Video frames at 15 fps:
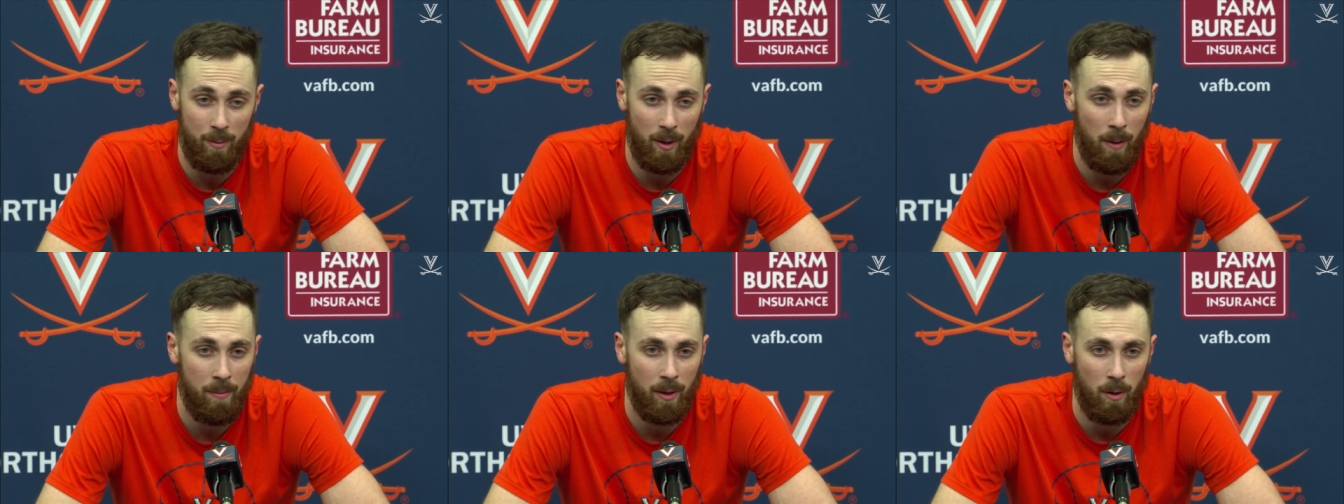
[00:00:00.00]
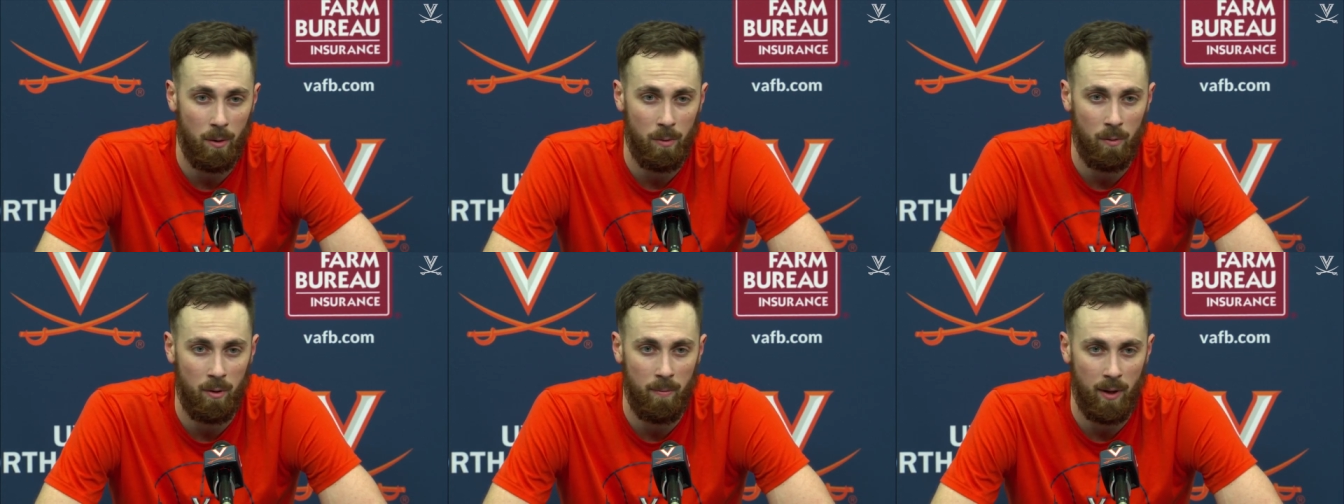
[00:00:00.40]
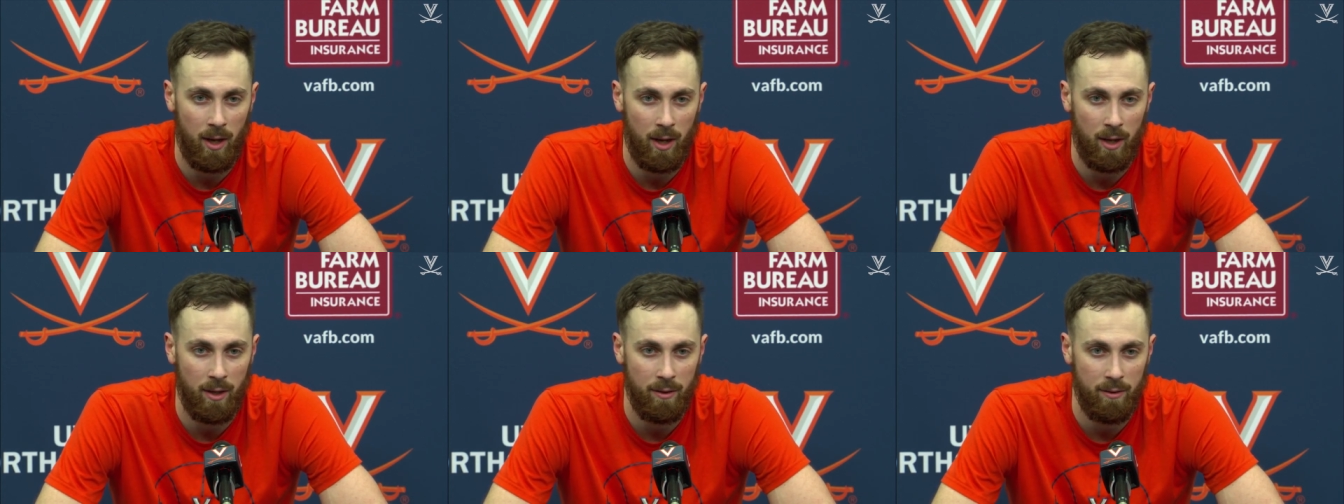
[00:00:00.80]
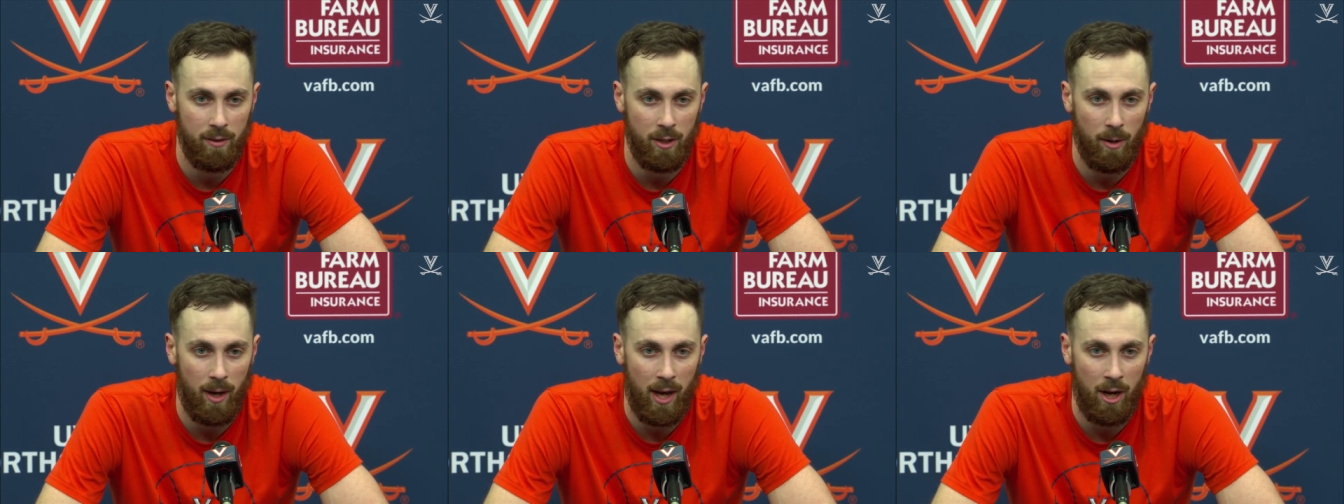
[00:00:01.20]
be up there with one of my you
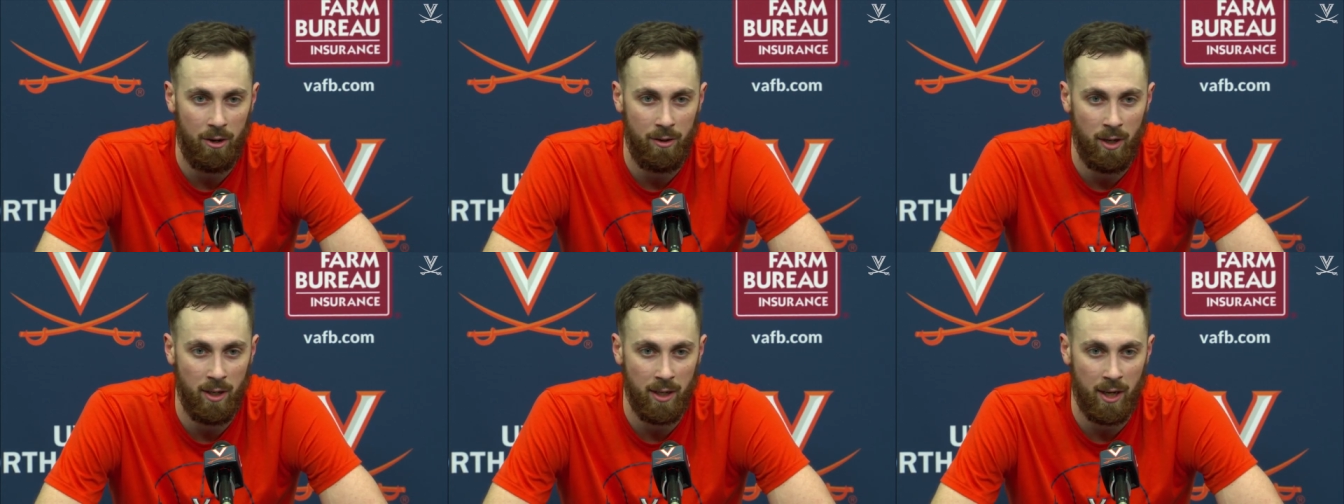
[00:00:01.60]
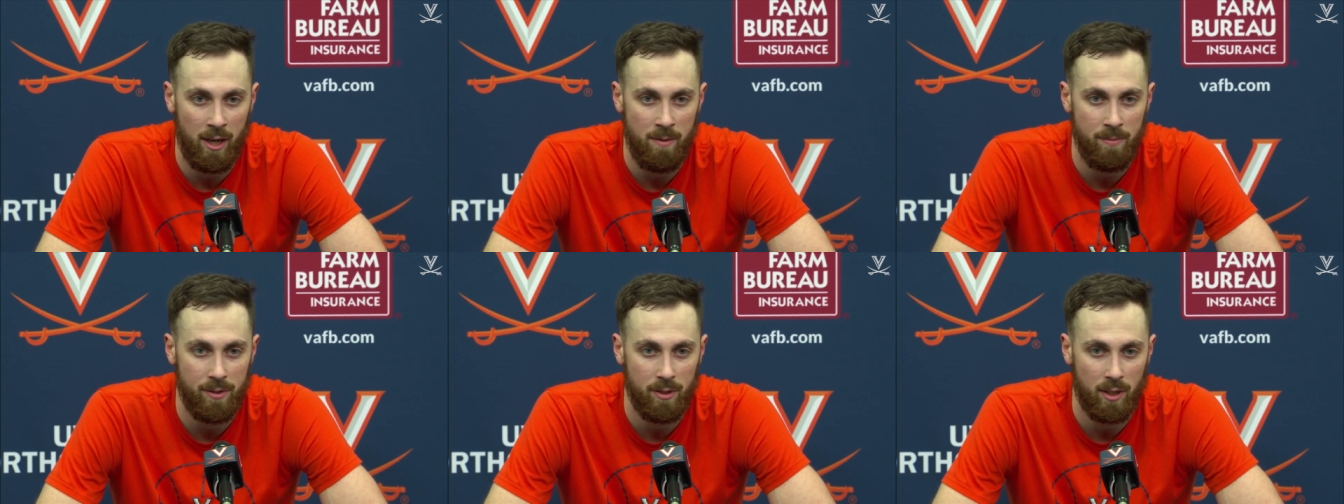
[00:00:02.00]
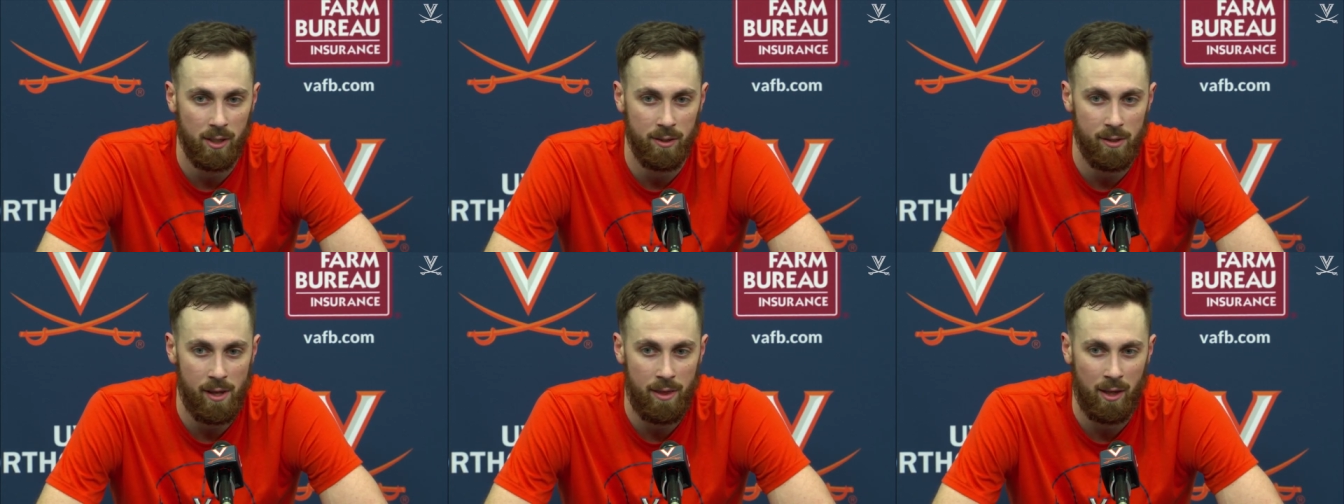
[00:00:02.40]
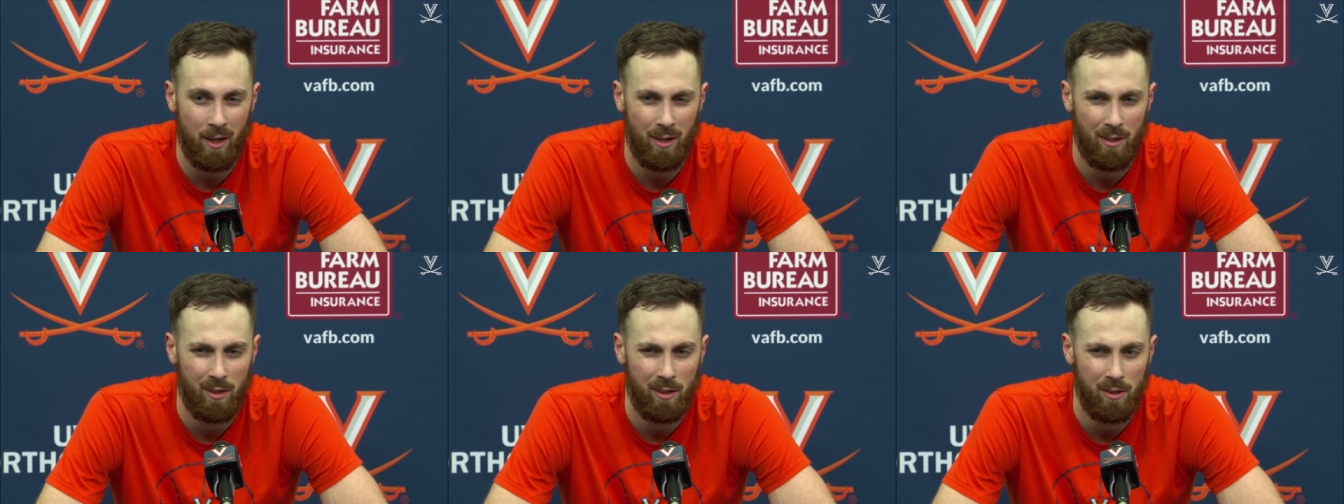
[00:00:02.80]
know higher dunk games because I
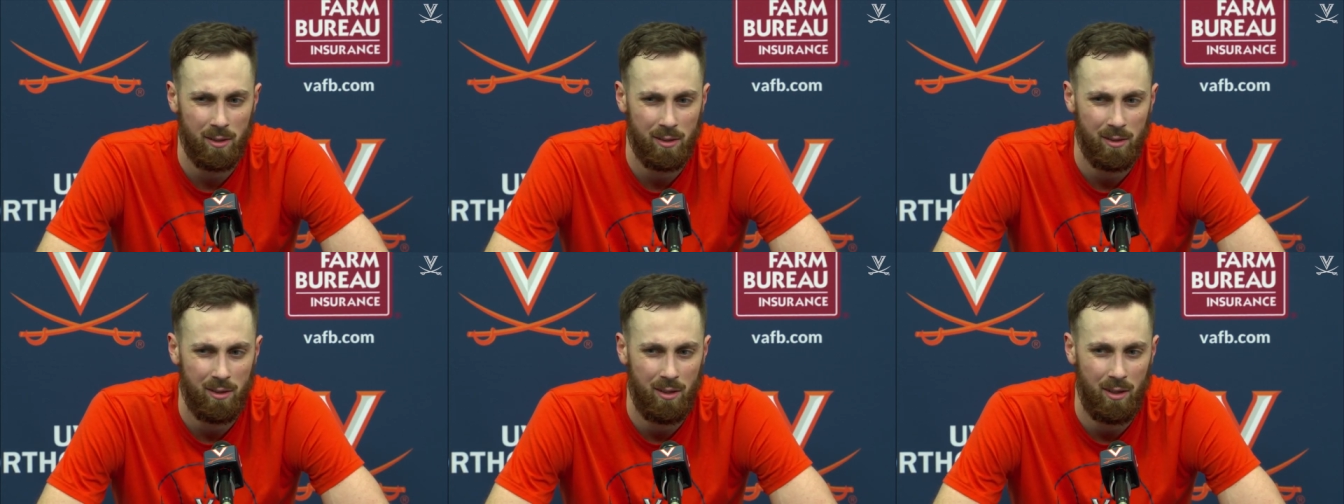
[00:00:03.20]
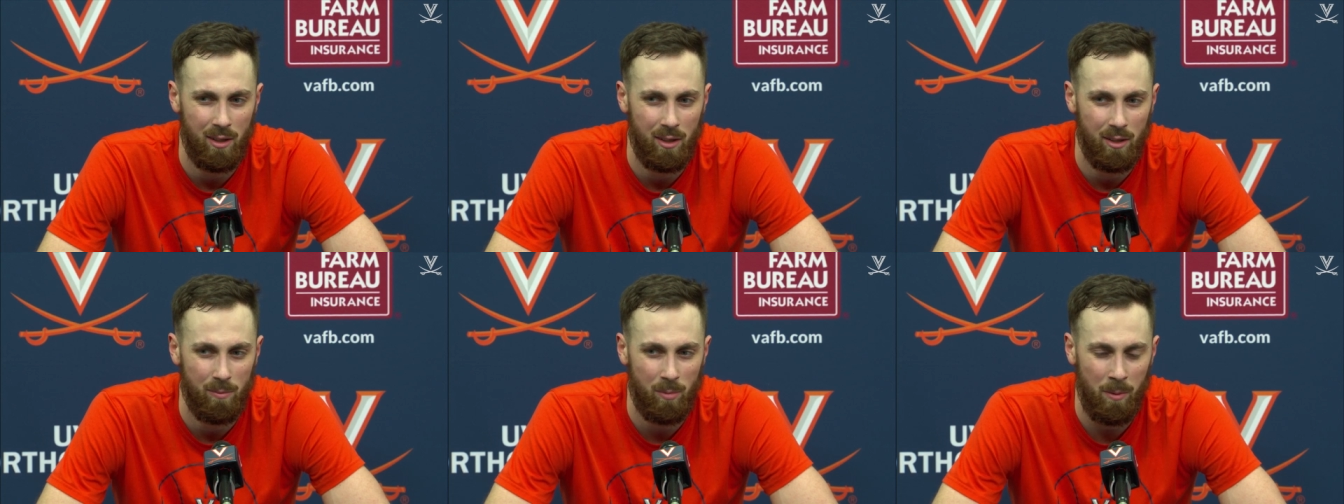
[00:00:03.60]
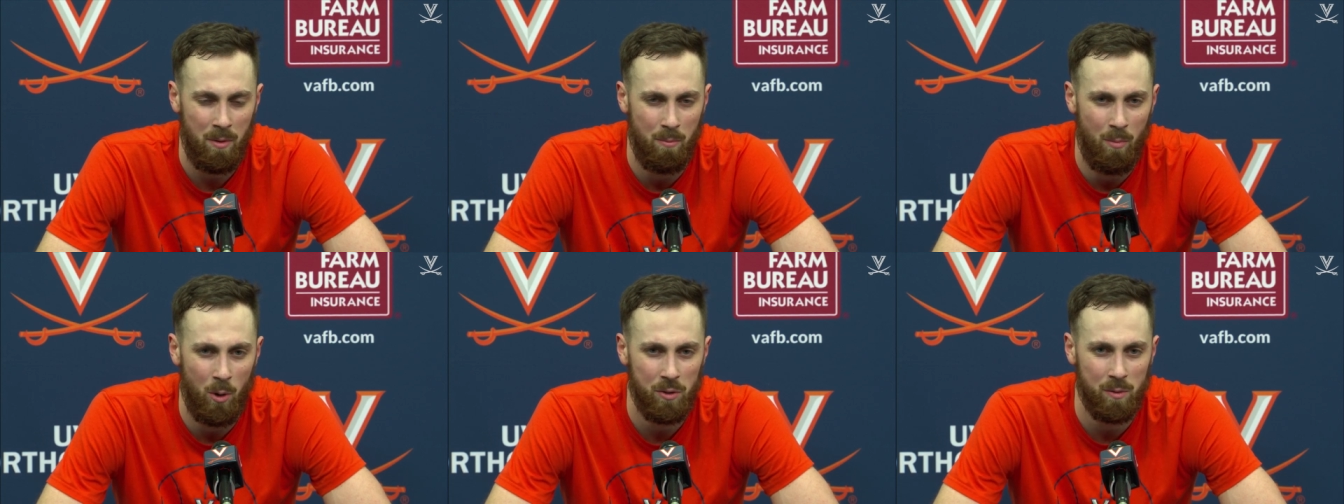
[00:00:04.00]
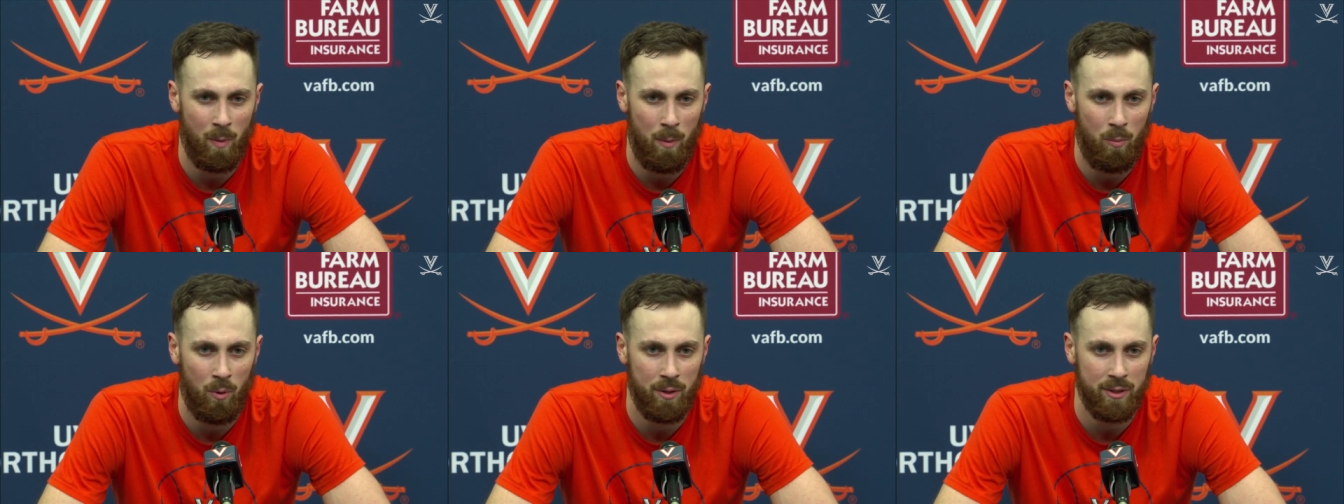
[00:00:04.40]
think probably most of
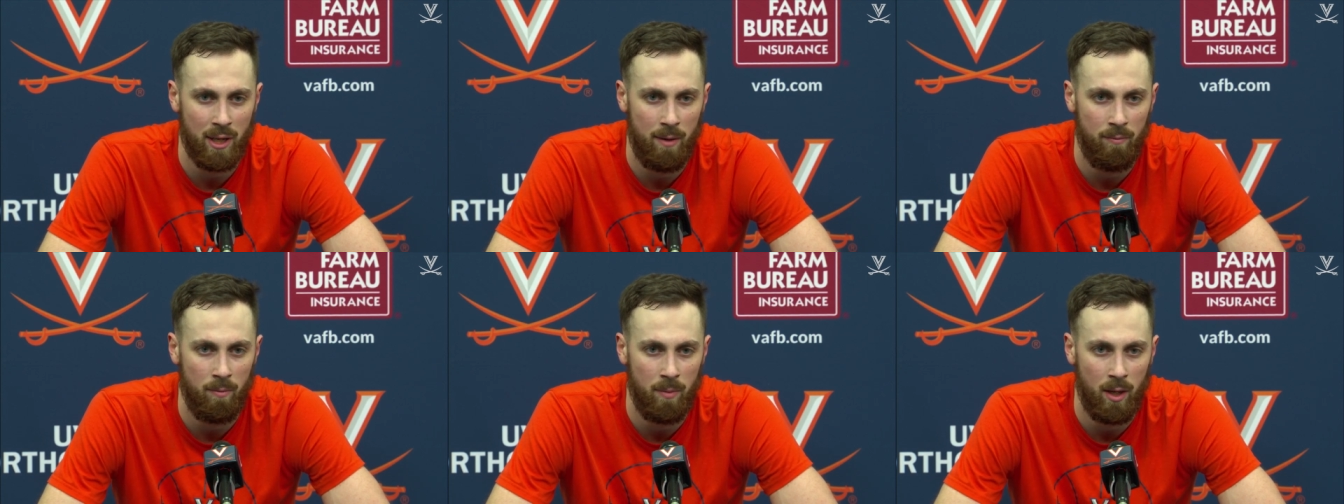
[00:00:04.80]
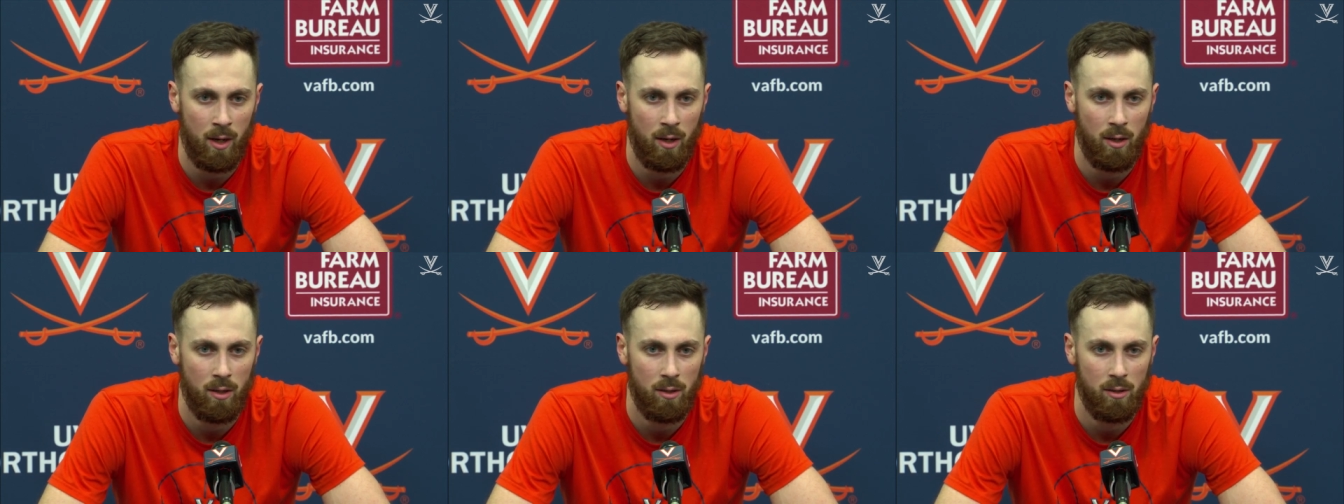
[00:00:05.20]
my points came from there.